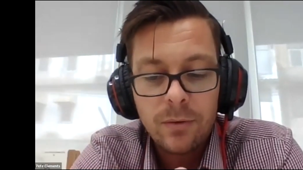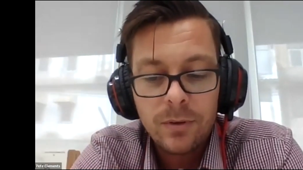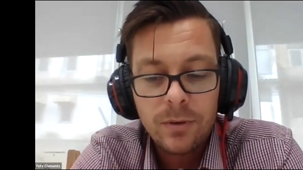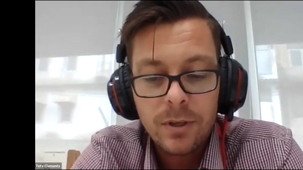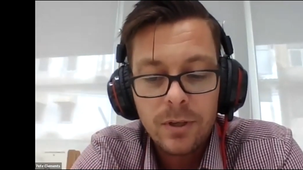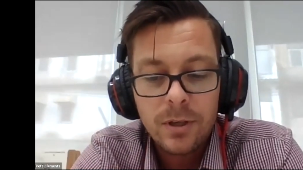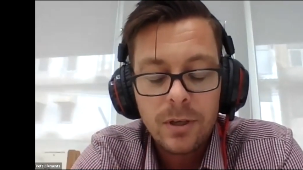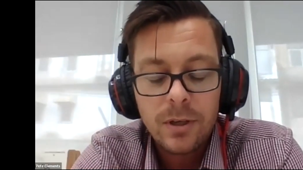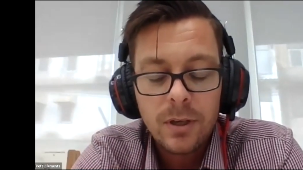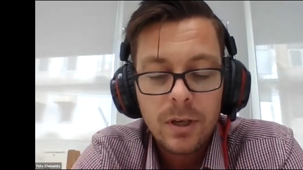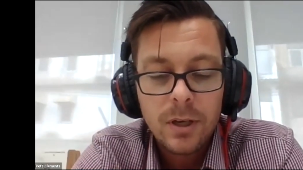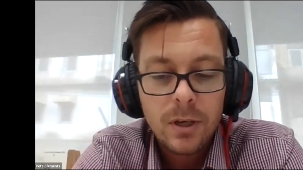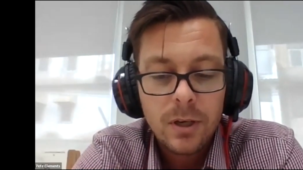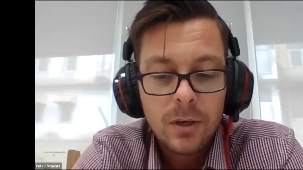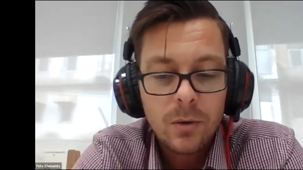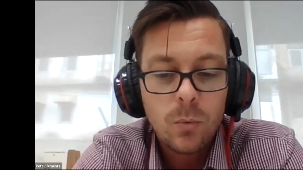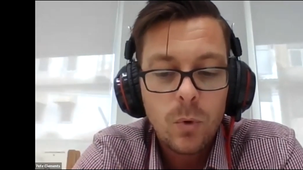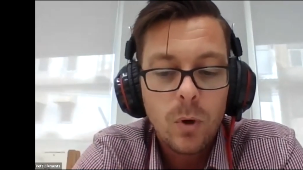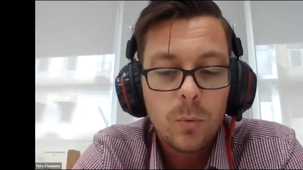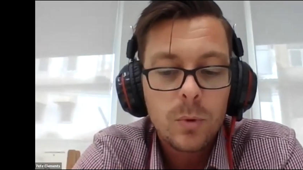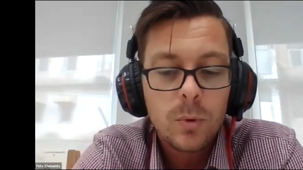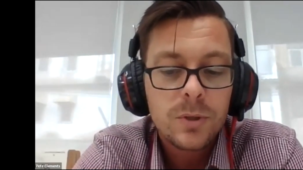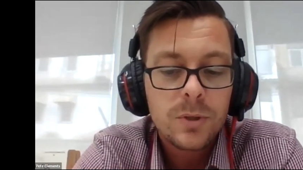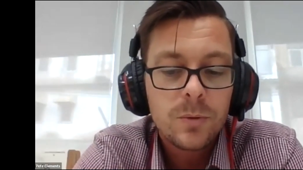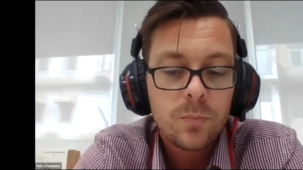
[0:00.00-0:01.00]
found that
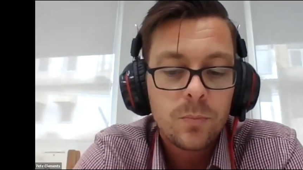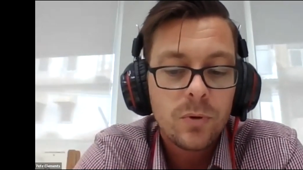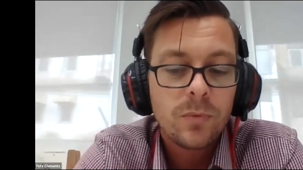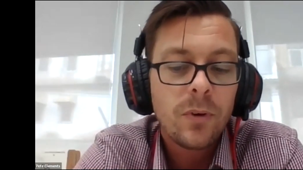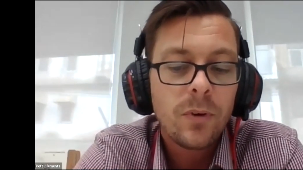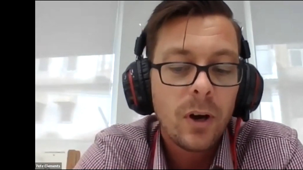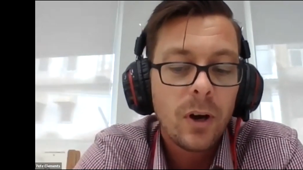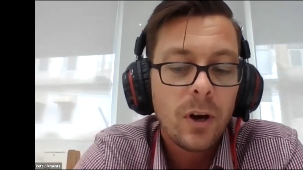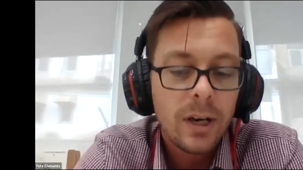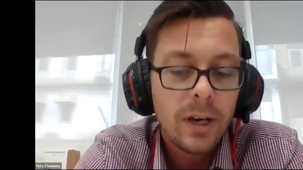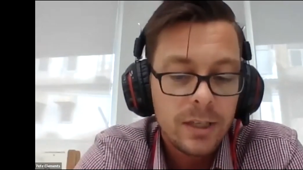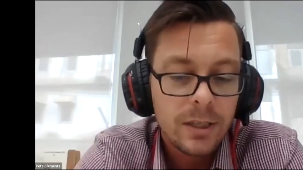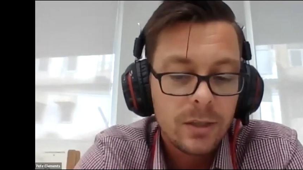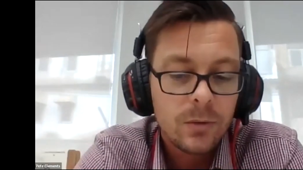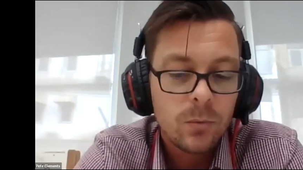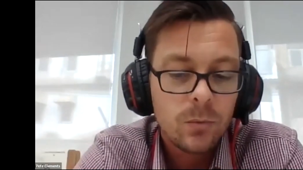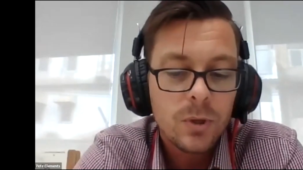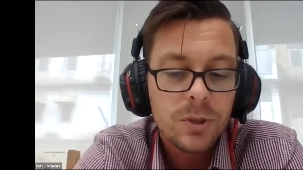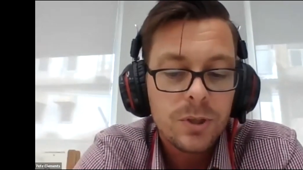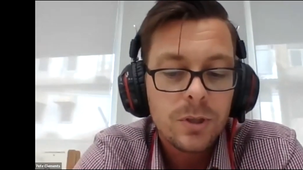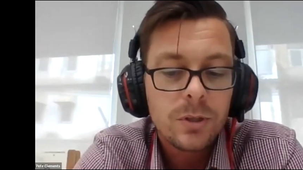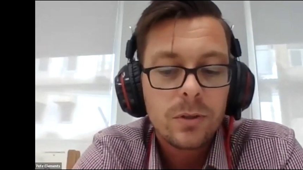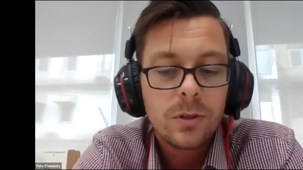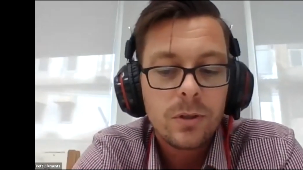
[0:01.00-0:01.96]
what was provided